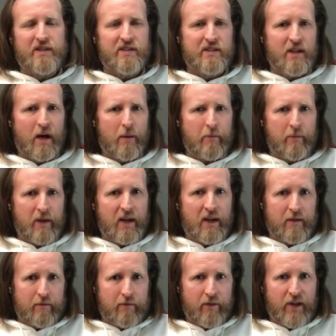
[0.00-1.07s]
some
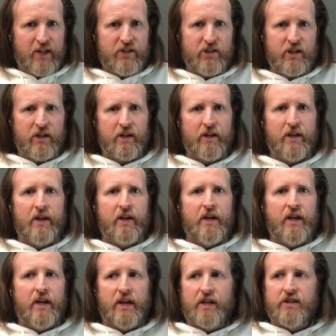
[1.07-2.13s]
inflation
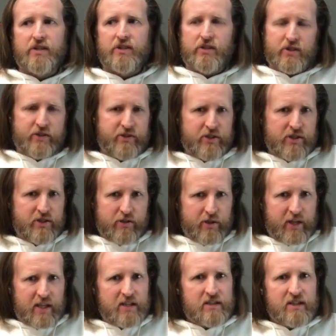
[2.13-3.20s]
is to just
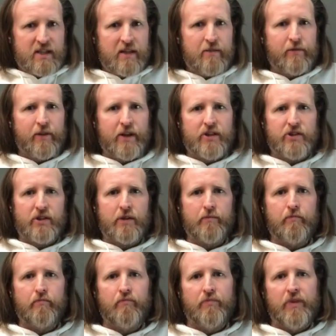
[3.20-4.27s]
look at deflation.